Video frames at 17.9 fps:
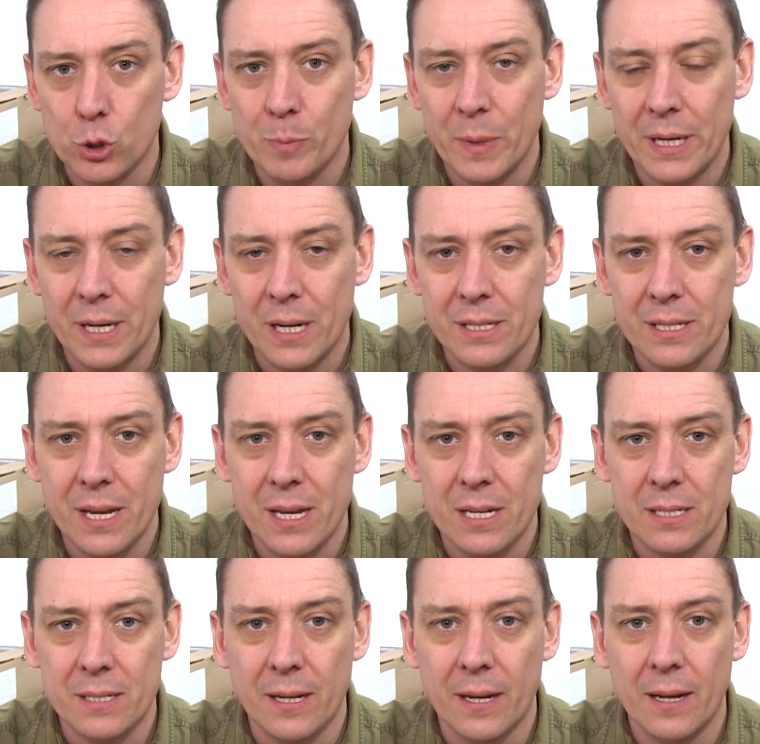Schmidt, our
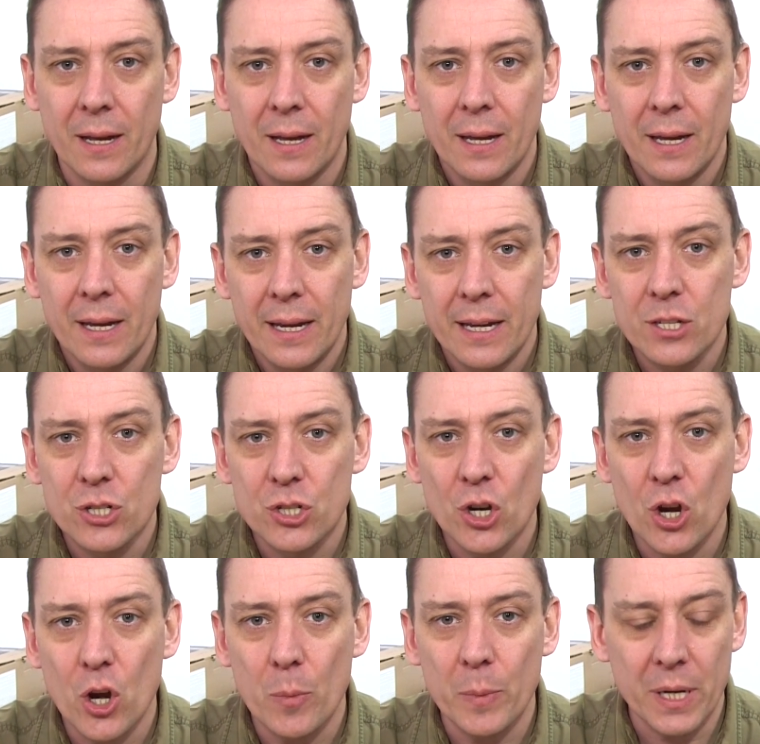tester in
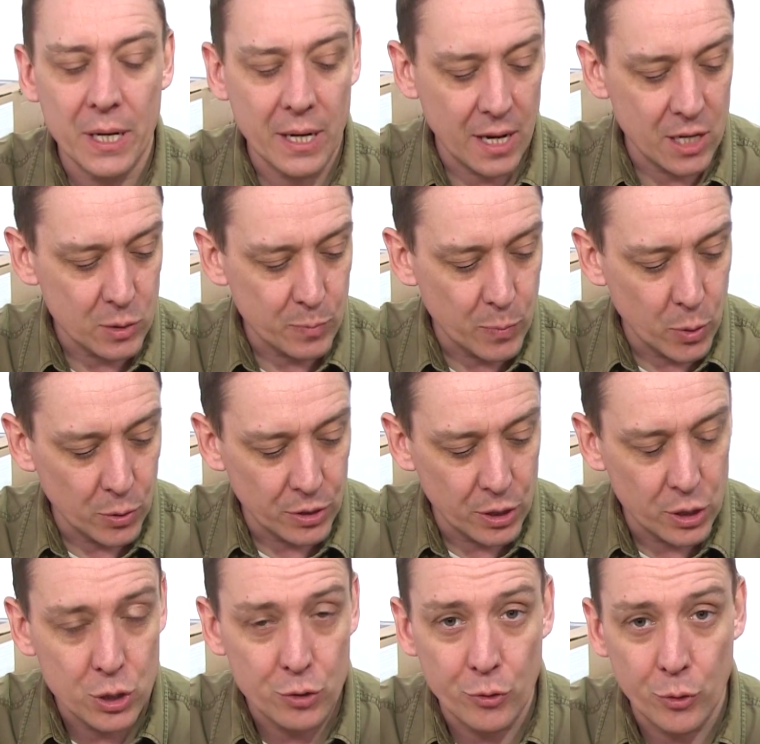Germany, has put
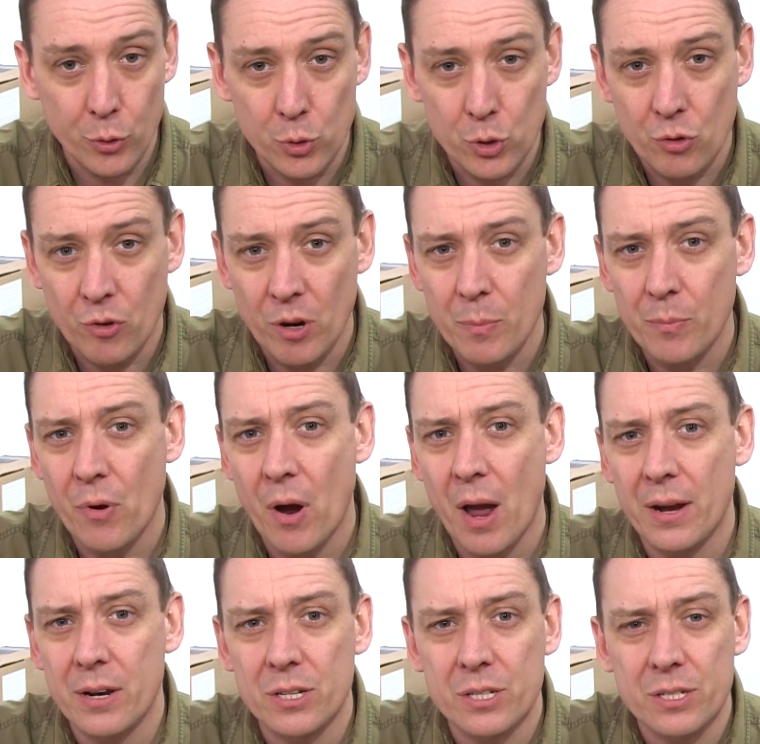this through screen
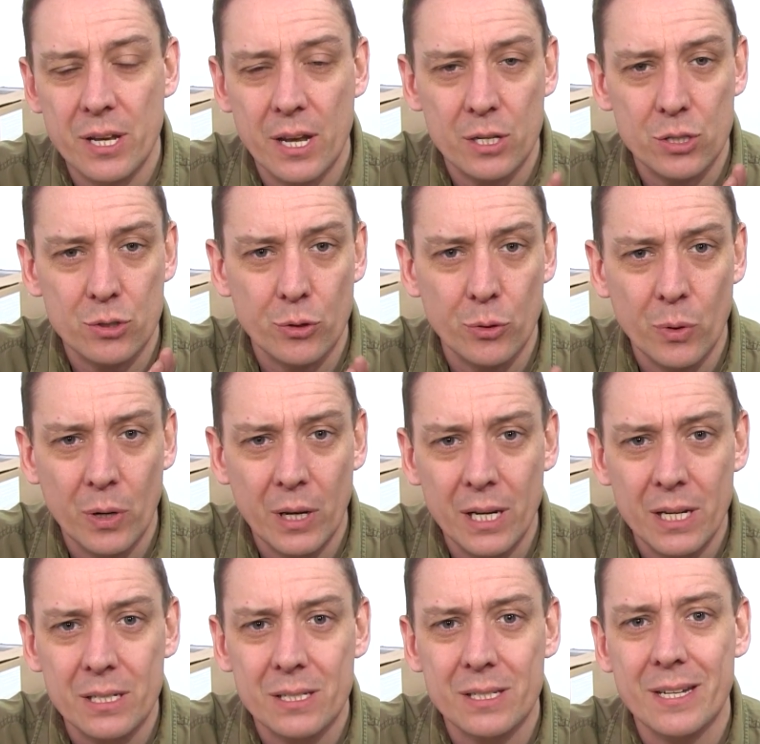brightness test, through
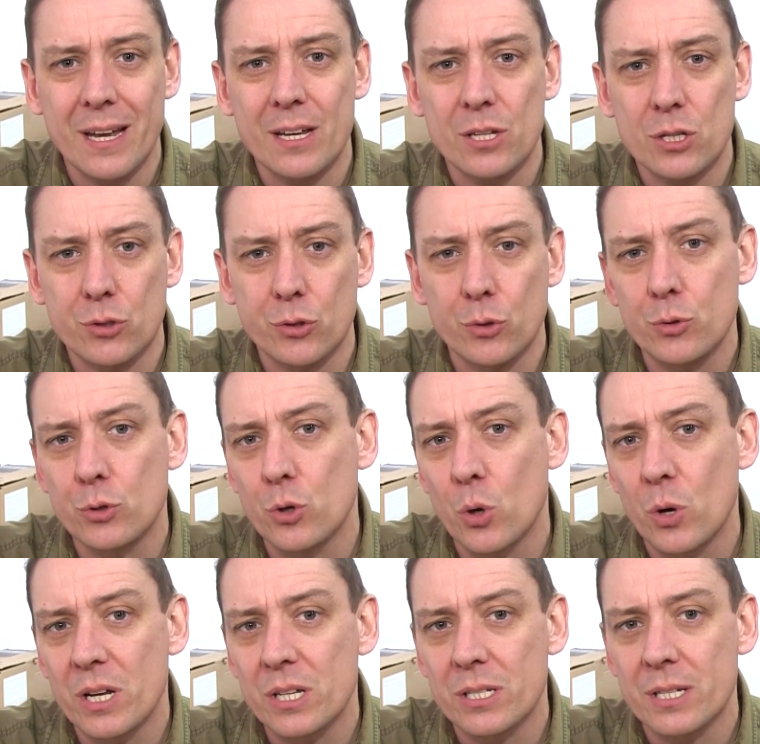heat test, through
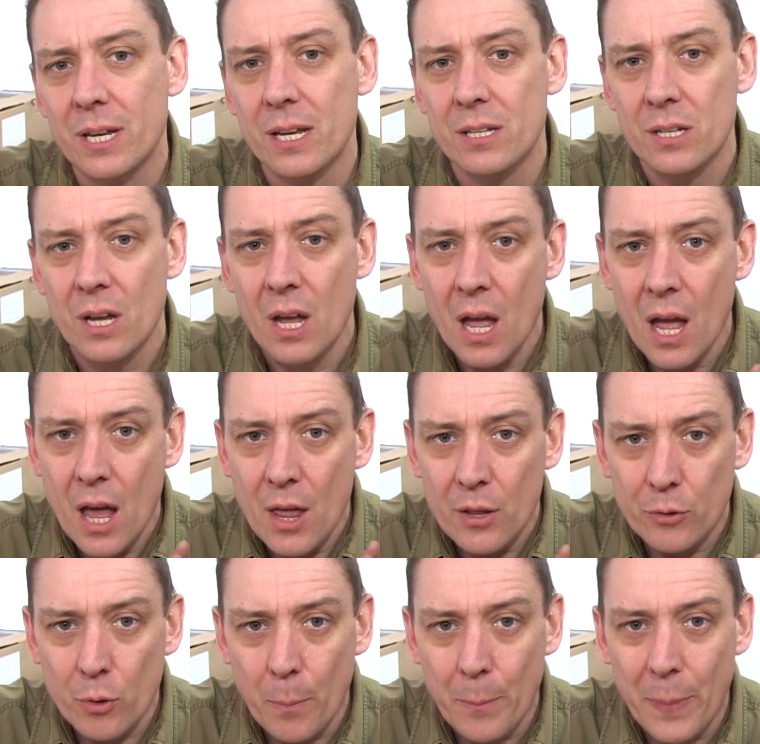noise test,
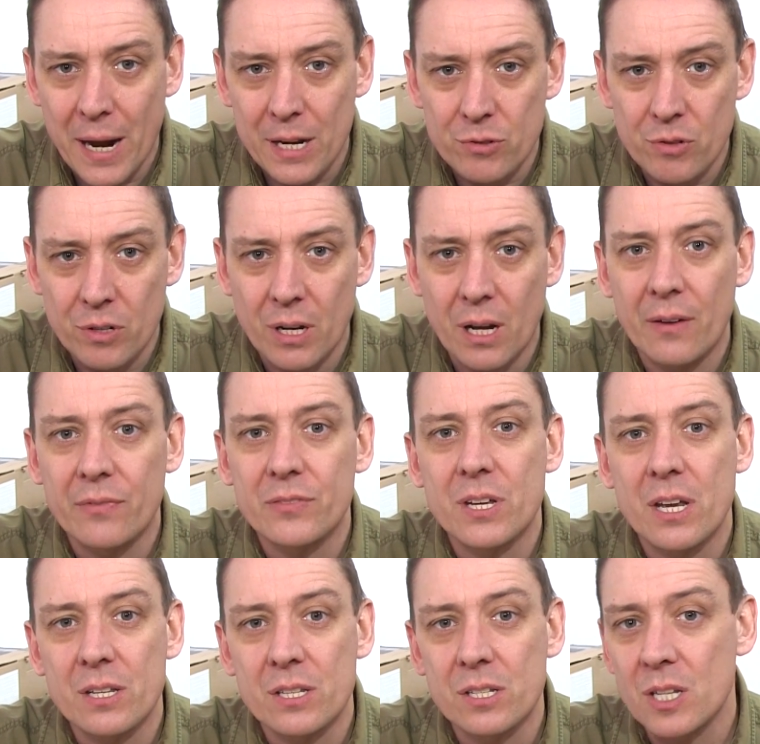through battery life
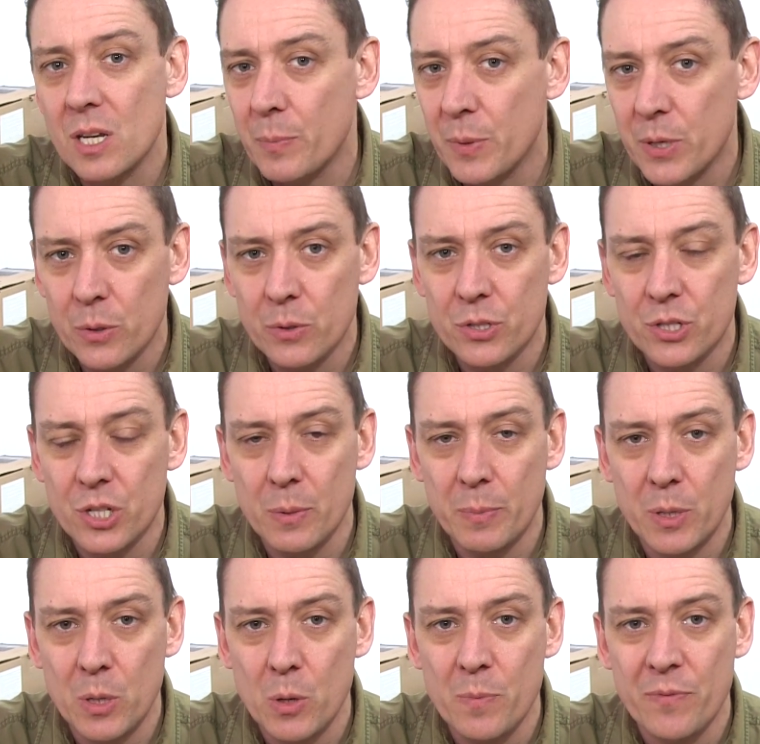test, CPU and
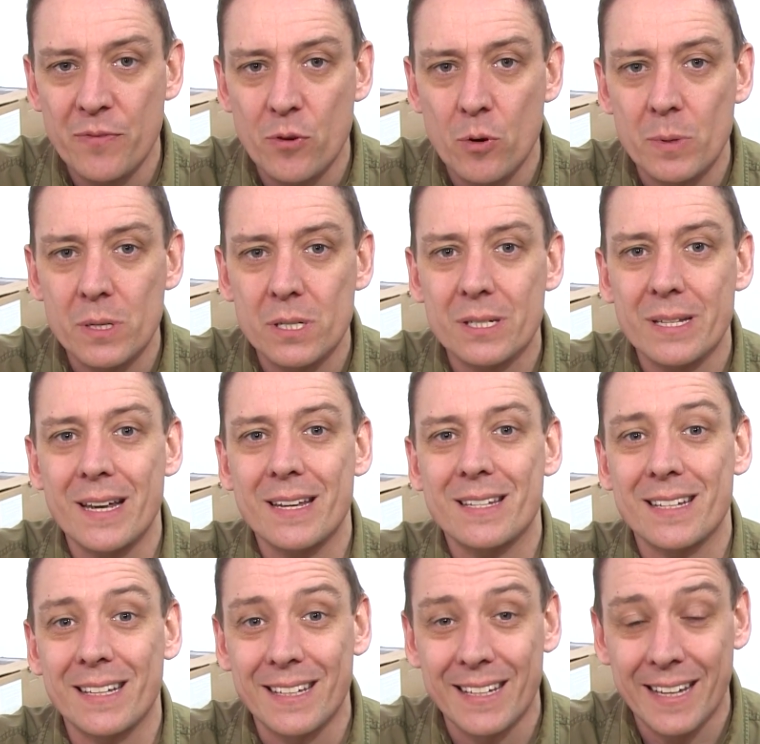GPU performance
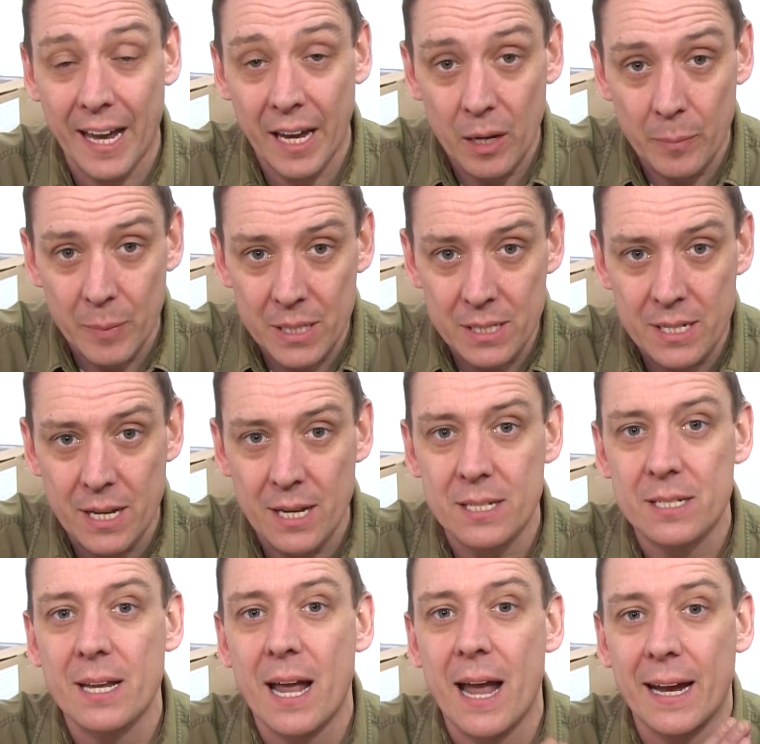tests, gaming
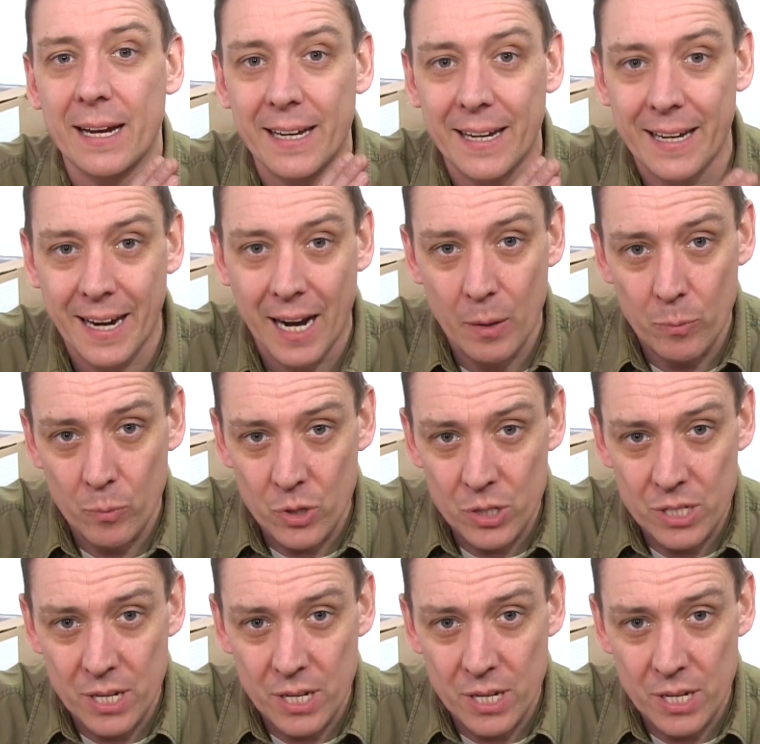tests and camera